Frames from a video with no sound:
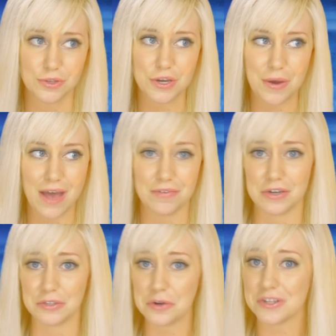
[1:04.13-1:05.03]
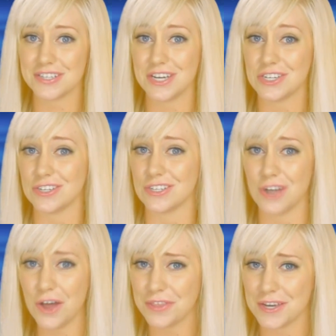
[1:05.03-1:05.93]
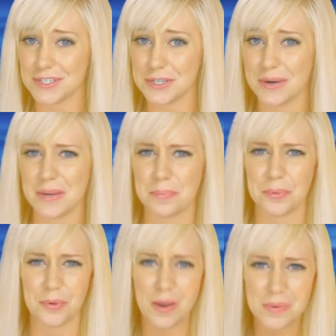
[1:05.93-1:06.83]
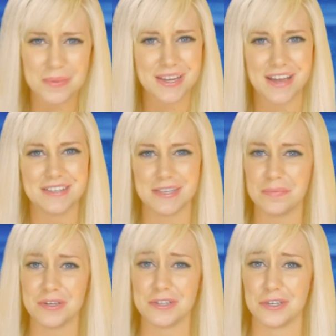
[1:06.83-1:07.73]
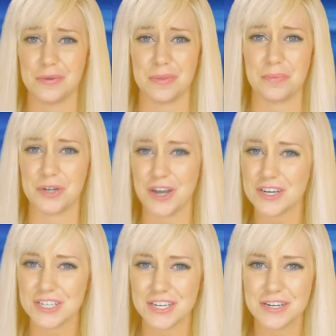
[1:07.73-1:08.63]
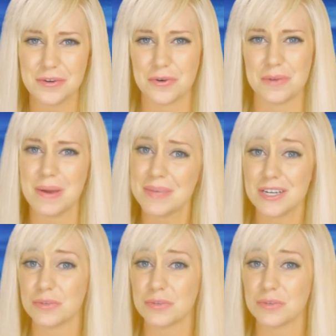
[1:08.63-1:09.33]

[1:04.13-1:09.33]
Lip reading: So there you have it. Localization is not the issue, and it probably has something to do with production, or maybe